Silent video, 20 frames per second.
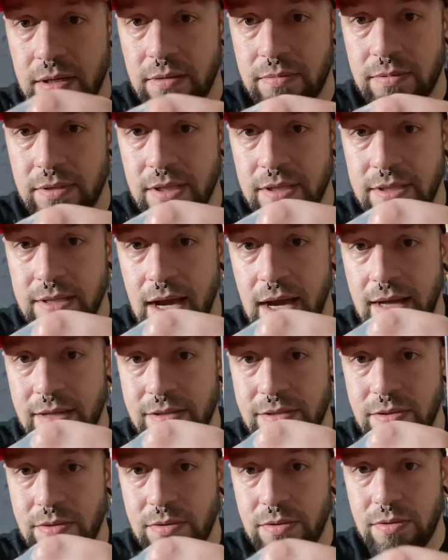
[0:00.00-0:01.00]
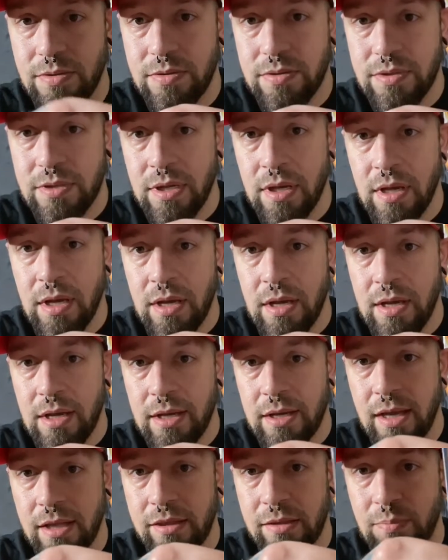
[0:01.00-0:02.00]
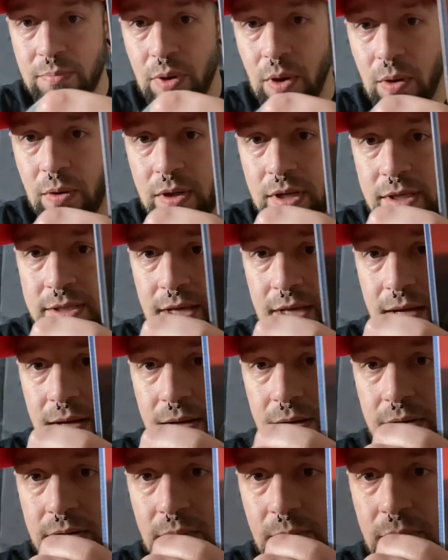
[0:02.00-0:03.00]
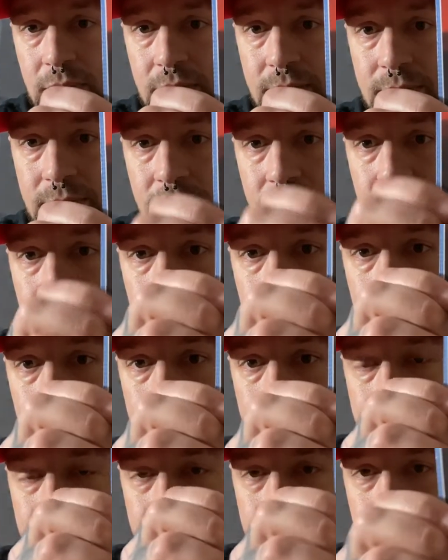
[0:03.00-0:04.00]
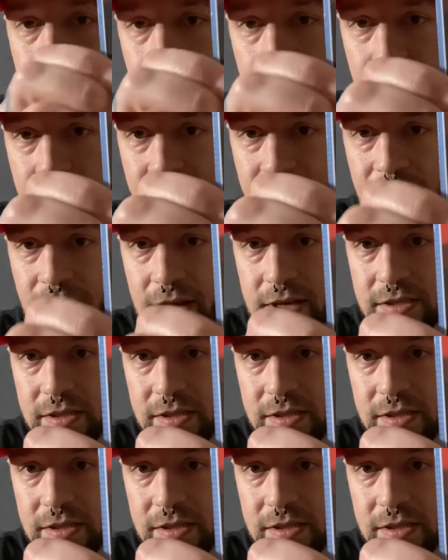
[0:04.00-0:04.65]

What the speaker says: with the tattoos. Got the ponytail, the big beard, the screaming face. I